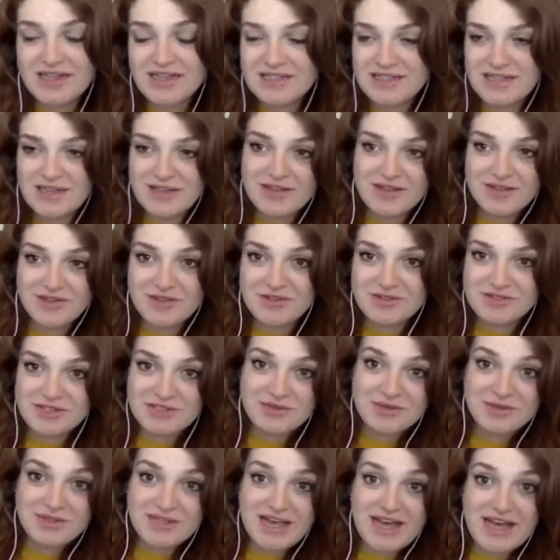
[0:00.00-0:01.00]
and there are a lot of
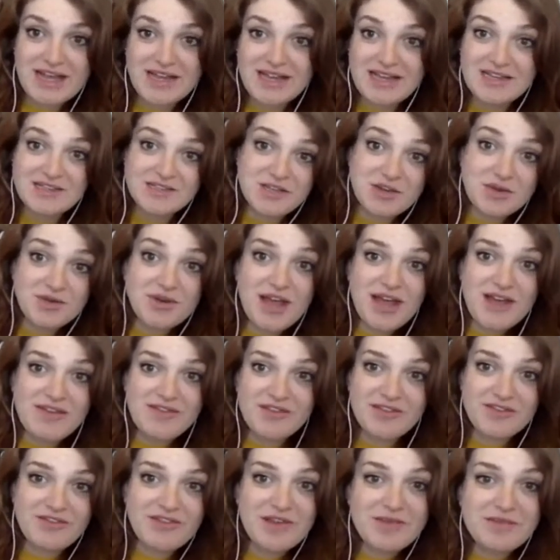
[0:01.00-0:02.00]
kids out there who deal with
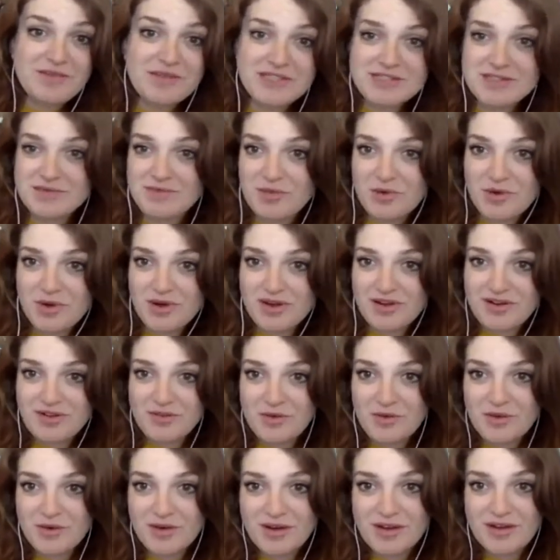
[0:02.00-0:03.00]
that and don't have their
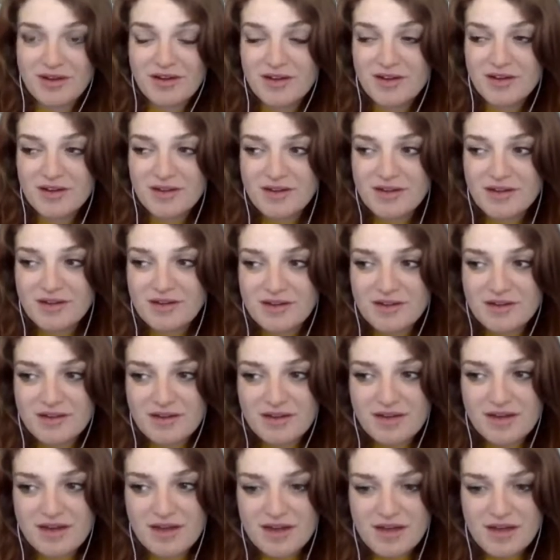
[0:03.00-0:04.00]
family support, or